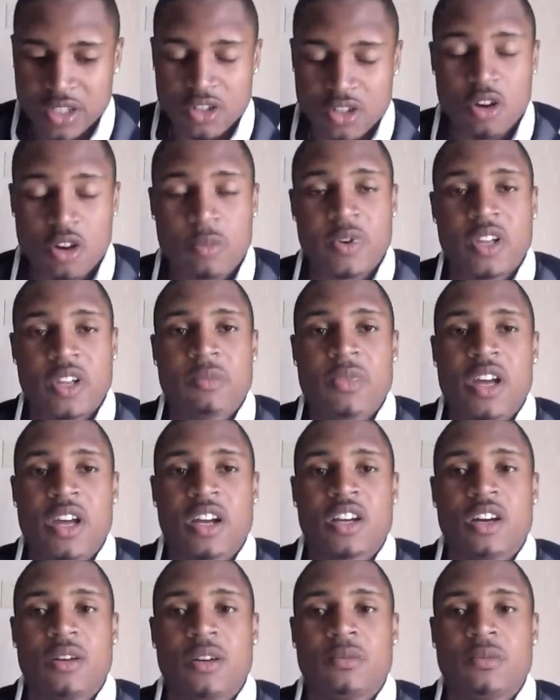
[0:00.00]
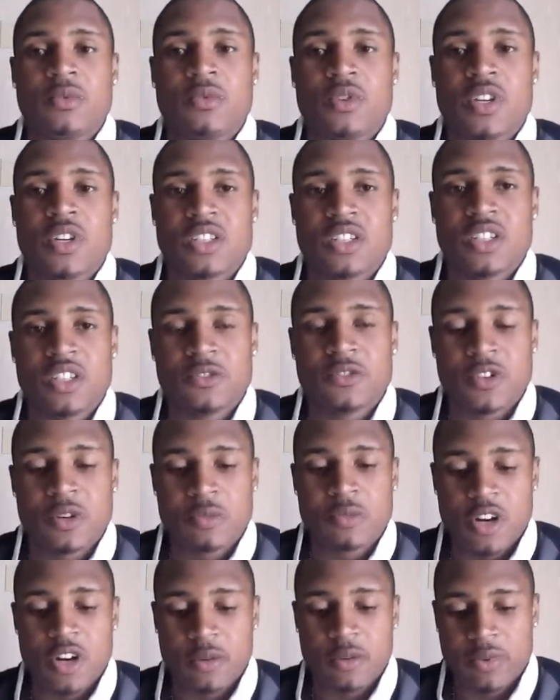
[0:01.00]
opening back up USC's
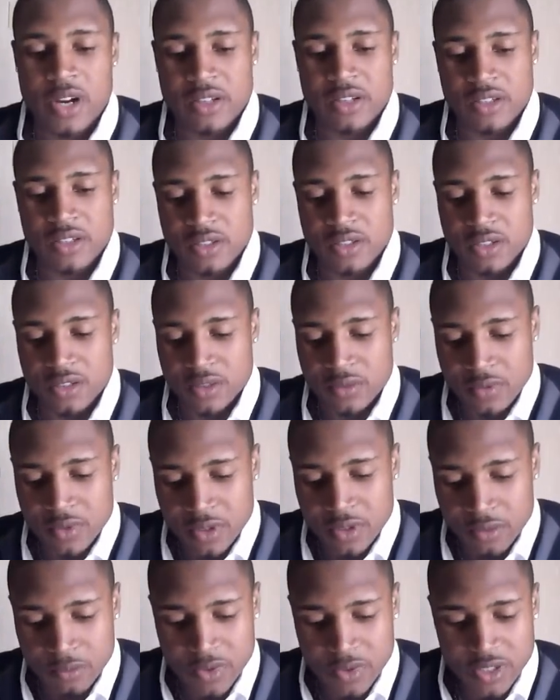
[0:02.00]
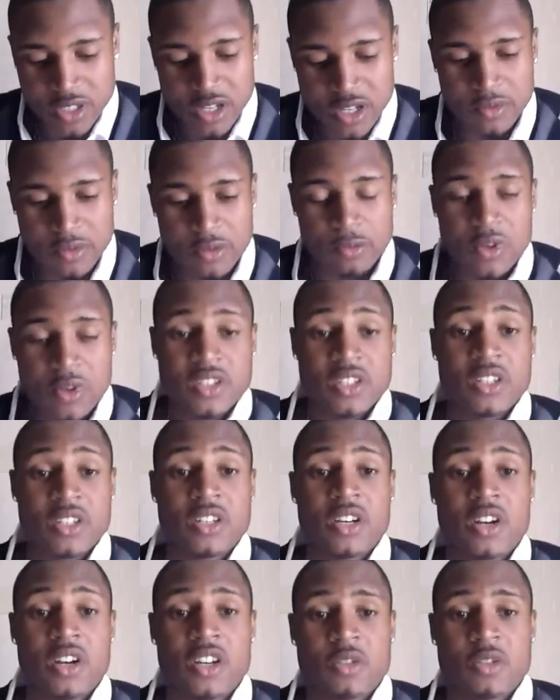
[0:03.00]
football practices, which have in recent
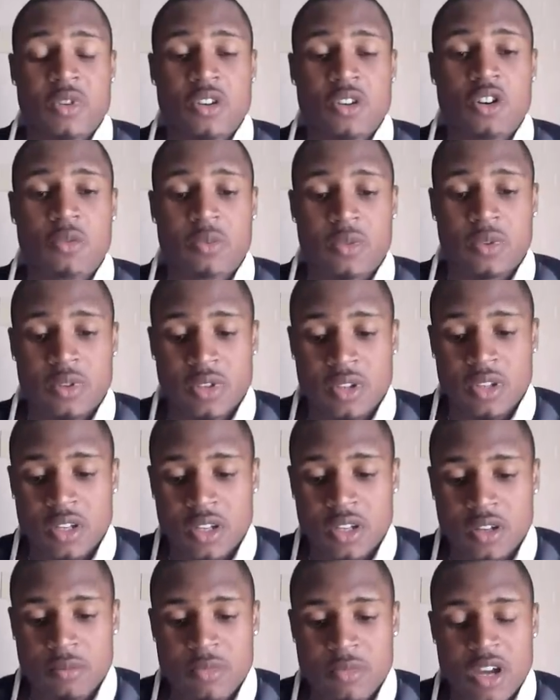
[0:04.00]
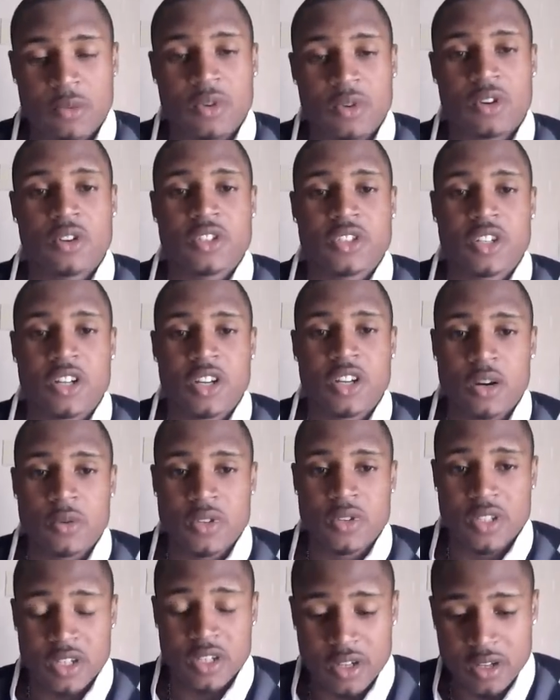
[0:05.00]
years been open, back when Coach Carroll
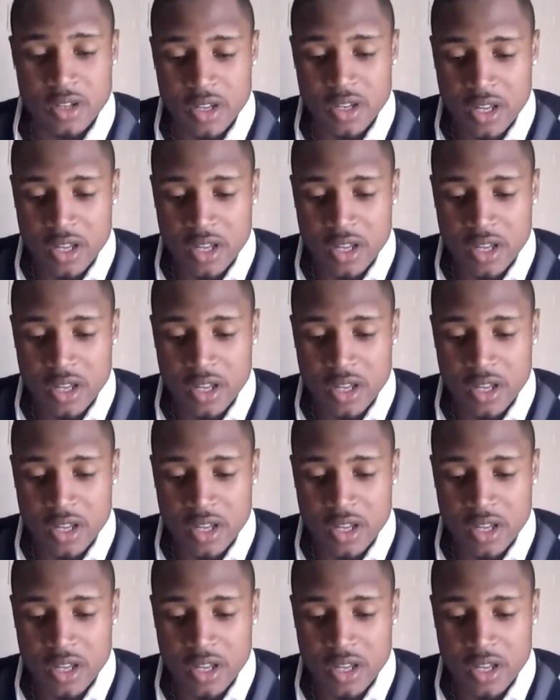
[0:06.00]
was here.